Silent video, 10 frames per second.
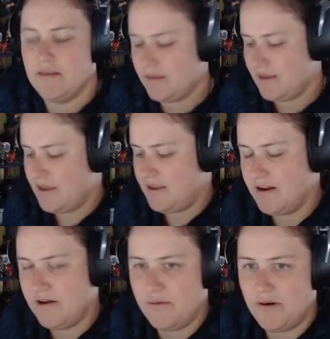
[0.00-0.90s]
you
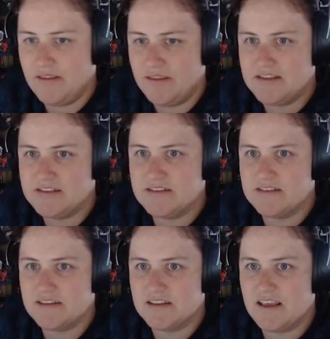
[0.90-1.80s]
know what?
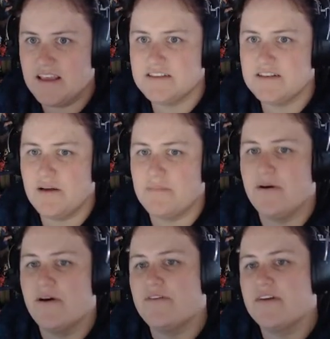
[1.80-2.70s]
It's not
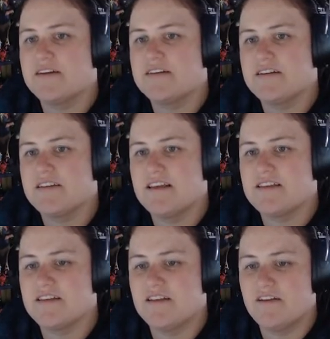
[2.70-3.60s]
perfect.
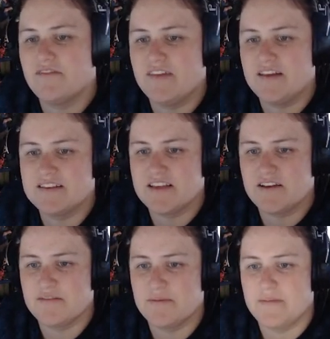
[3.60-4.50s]
There's a lot of things that
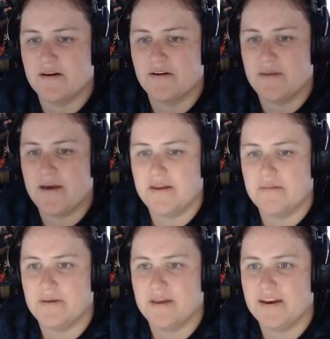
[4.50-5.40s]
could be better about it,
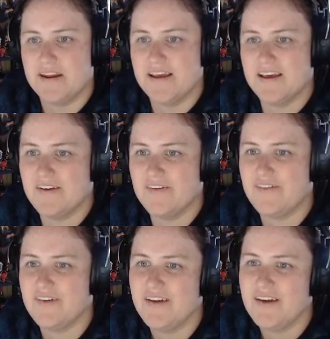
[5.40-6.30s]
but
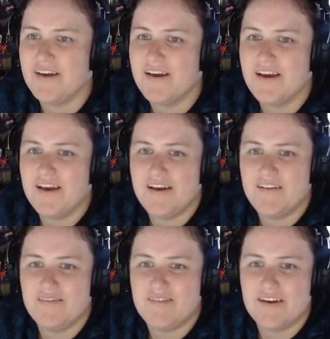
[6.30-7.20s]

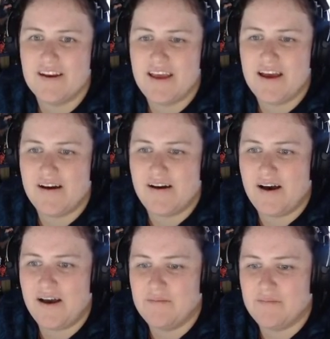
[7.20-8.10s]
for now
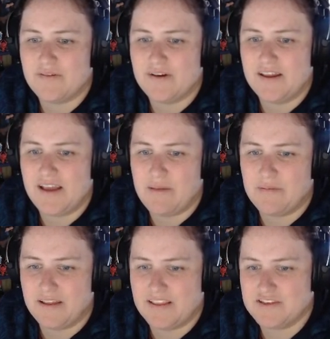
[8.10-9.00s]
I'm pretty happy.
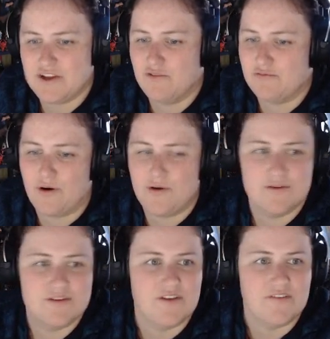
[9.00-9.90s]
Like there's no
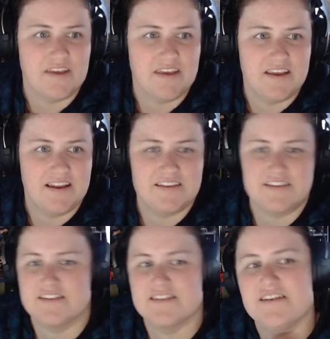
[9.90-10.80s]
roads over here. Let's
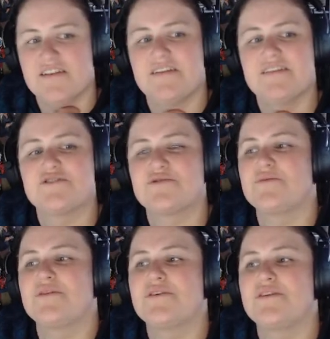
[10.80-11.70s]
just
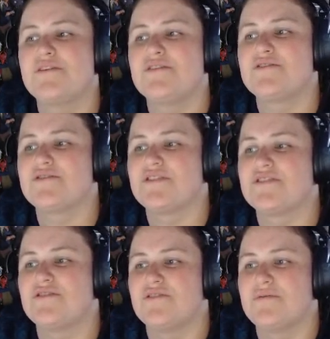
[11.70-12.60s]
quickly
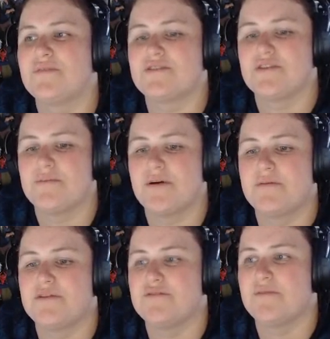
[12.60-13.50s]
that's gonna bug
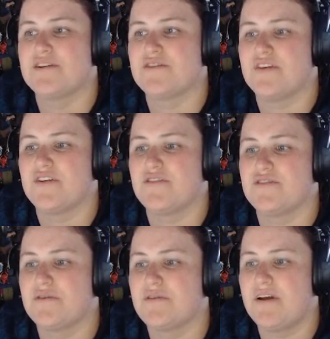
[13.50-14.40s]
me too much if I don't
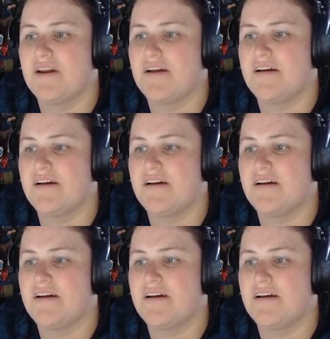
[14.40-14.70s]
do it right now.